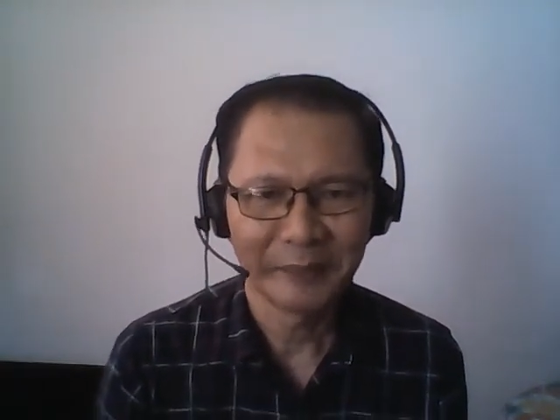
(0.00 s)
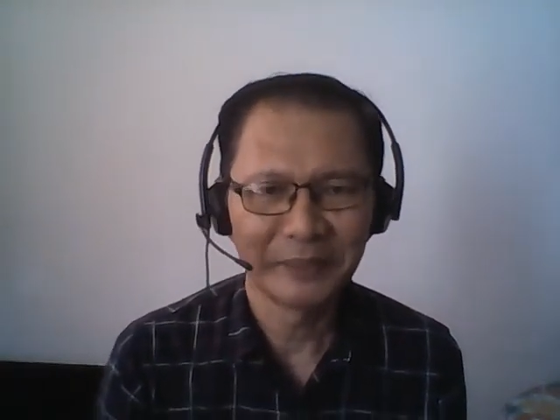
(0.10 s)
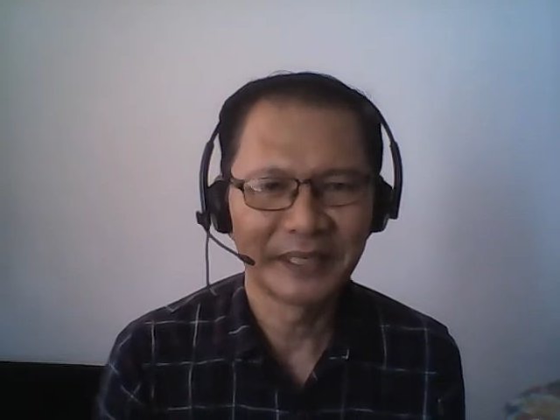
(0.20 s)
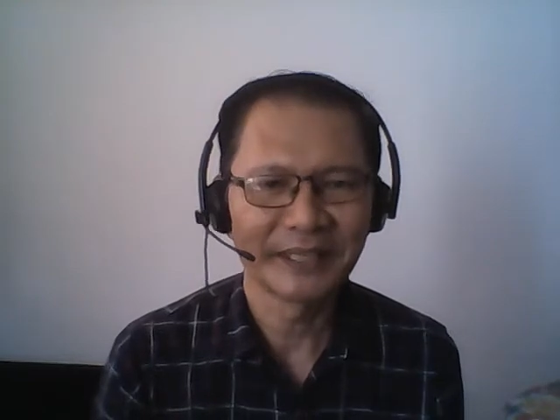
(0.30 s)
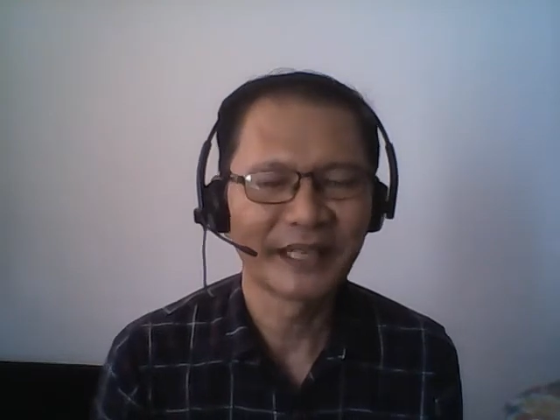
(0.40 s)

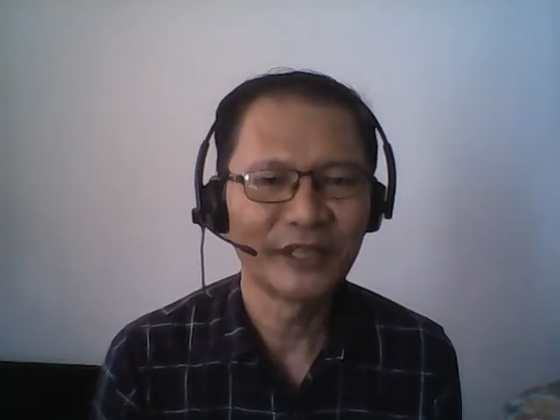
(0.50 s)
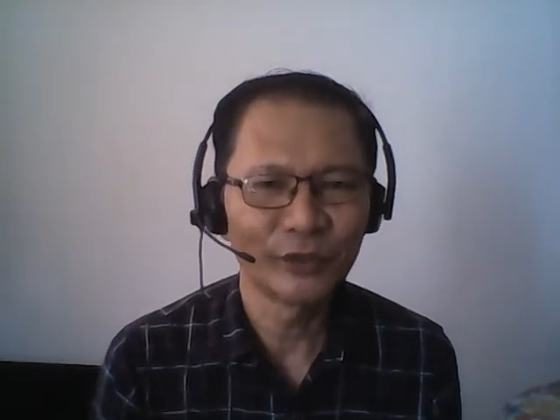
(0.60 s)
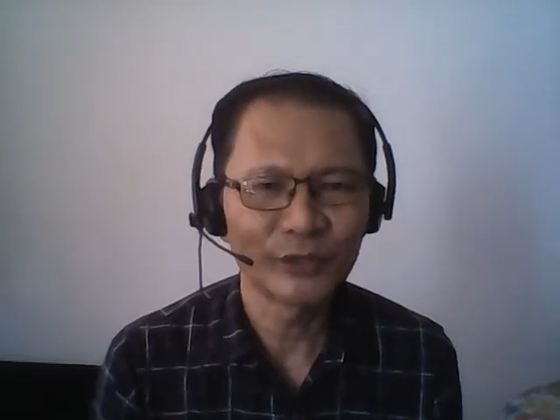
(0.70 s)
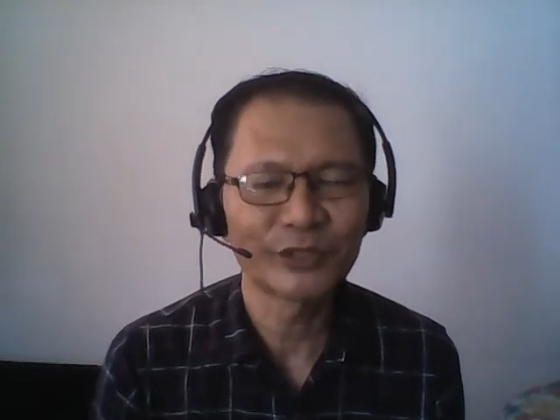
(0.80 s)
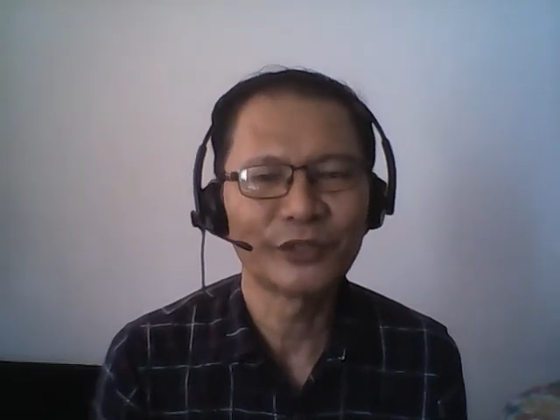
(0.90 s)
because I
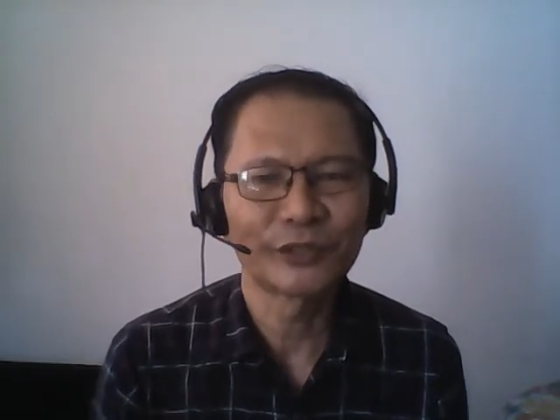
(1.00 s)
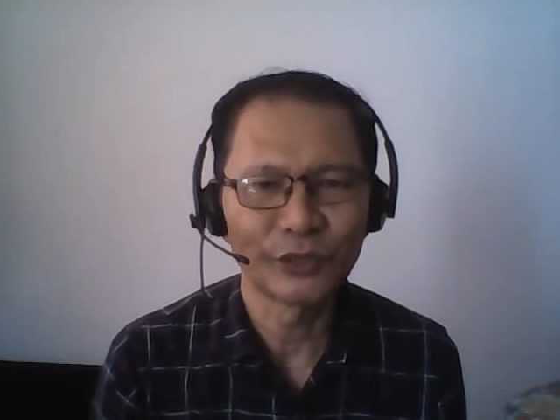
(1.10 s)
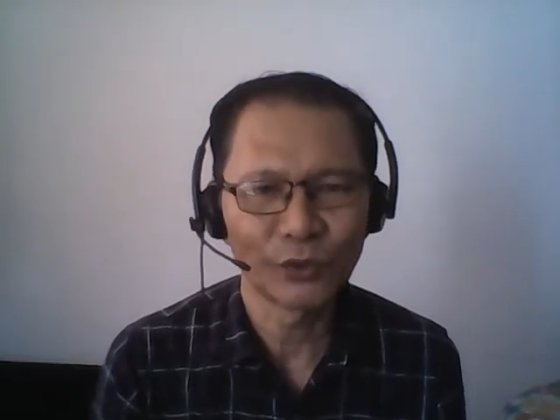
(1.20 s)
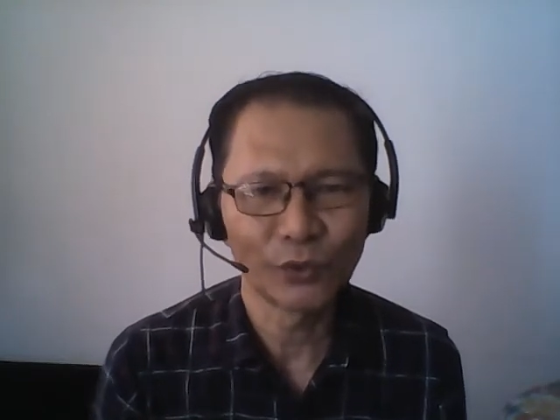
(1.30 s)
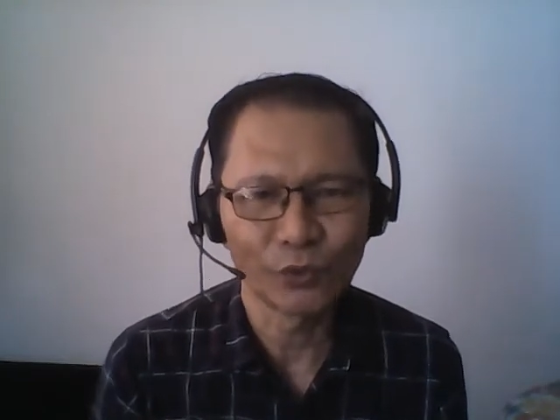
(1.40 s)
used
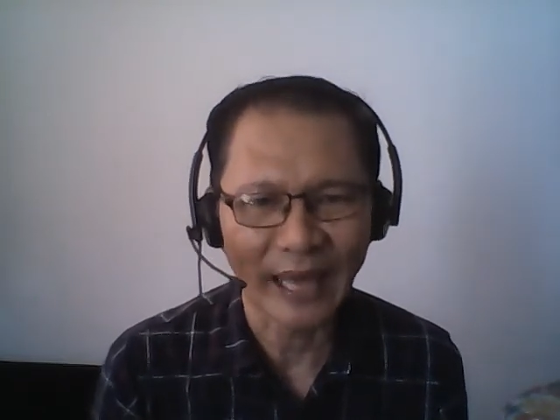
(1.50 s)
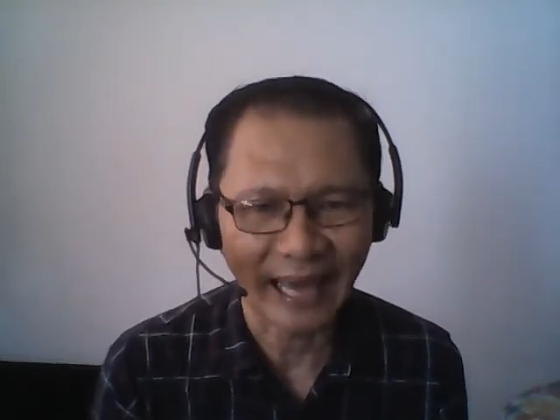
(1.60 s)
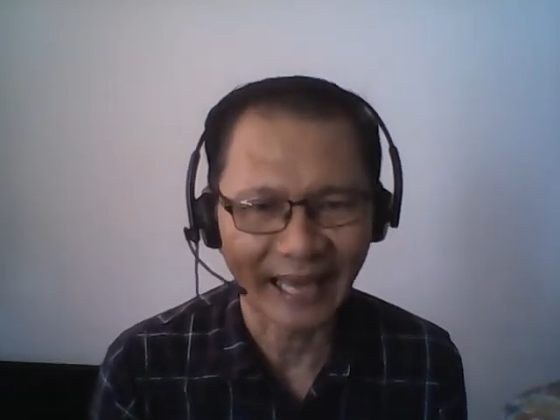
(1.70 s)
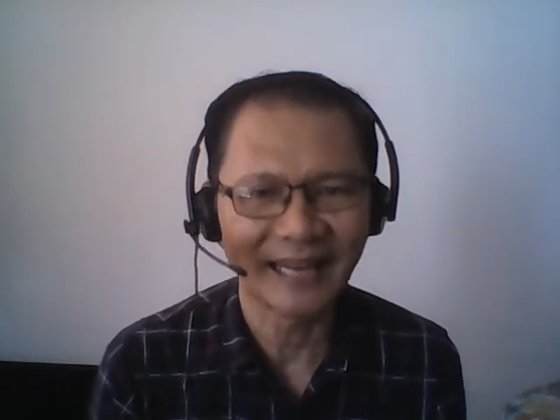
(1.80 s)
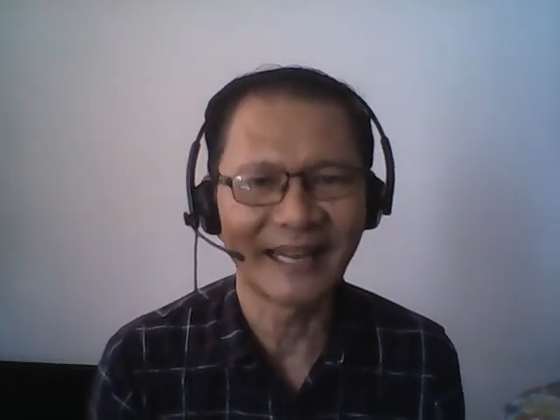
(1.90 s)
to
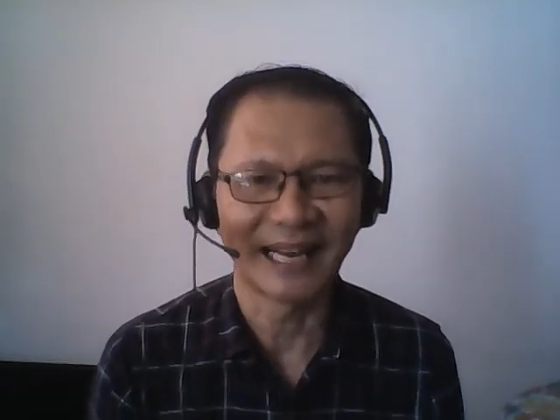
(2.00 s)
head